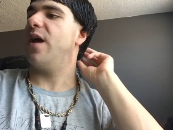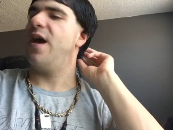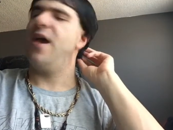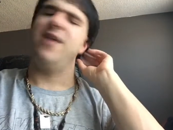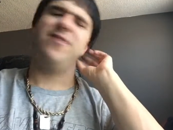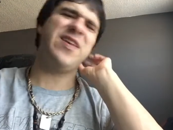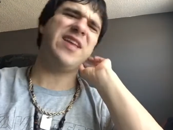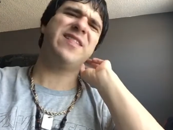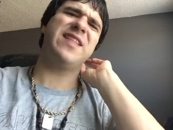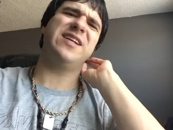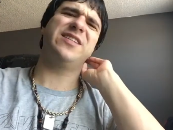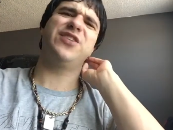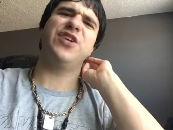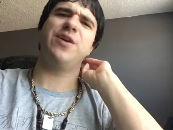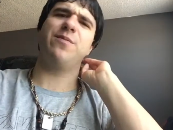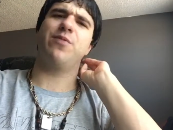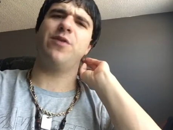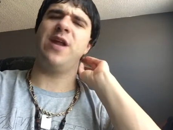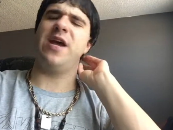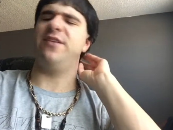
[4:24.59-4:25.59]
I think that's how
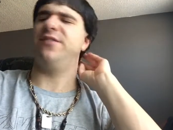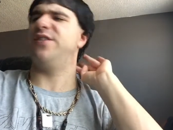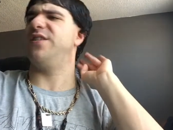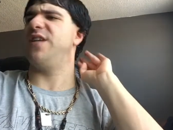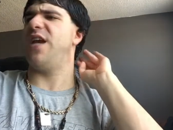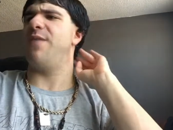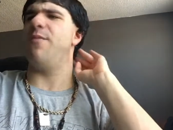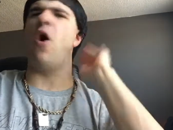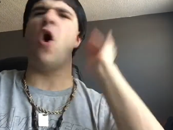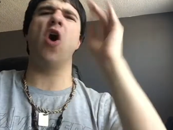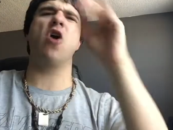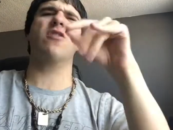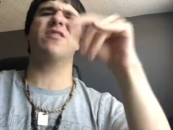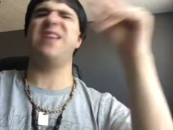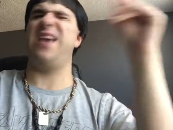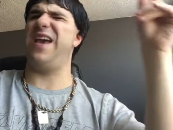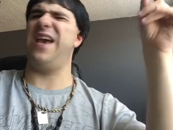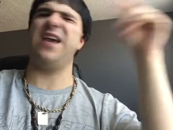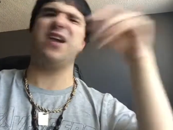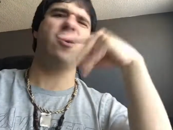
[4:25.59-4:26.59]
you pronounce his name,
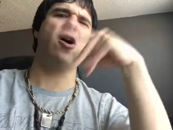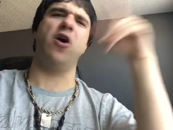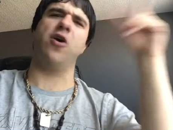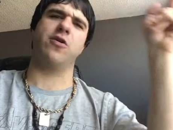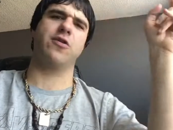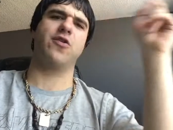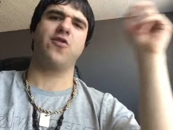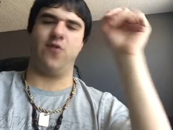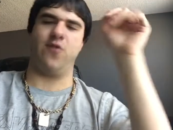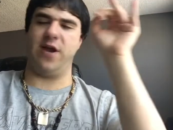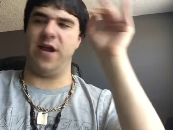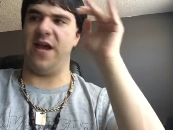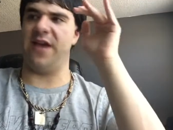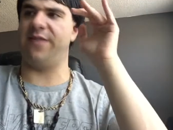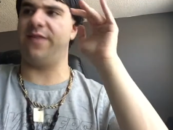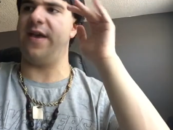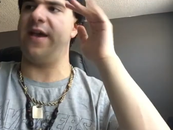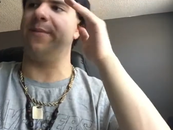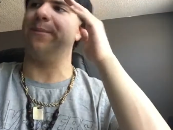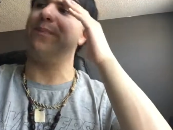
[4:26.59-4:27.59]
RK or Arcri, I
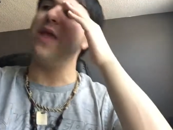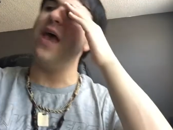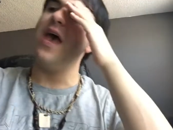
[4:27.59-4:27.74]
think.